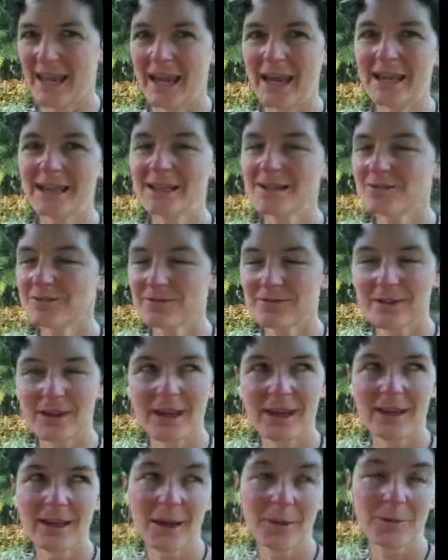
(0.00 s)
And if
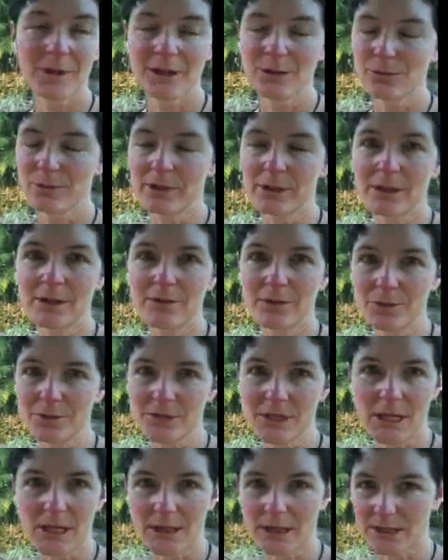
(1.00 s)
it would
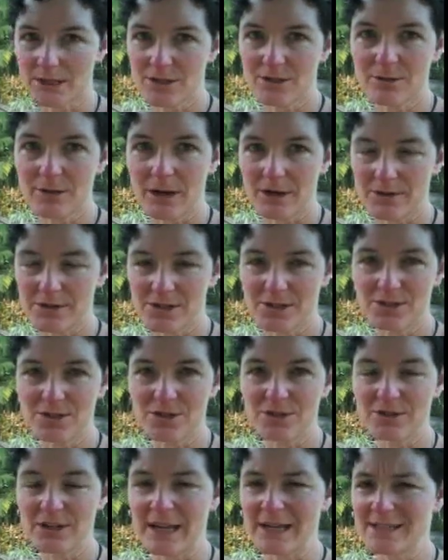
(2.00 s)
take like 2 hours to do
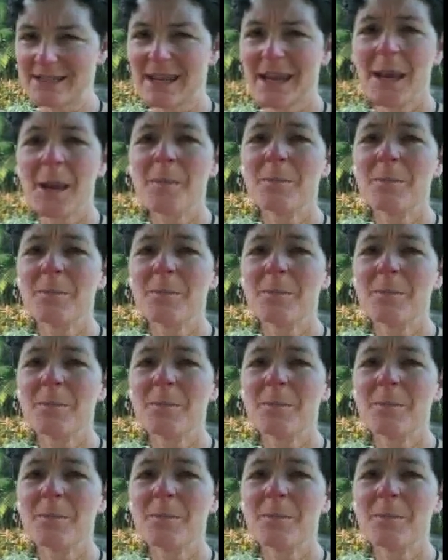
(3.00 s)
your desk,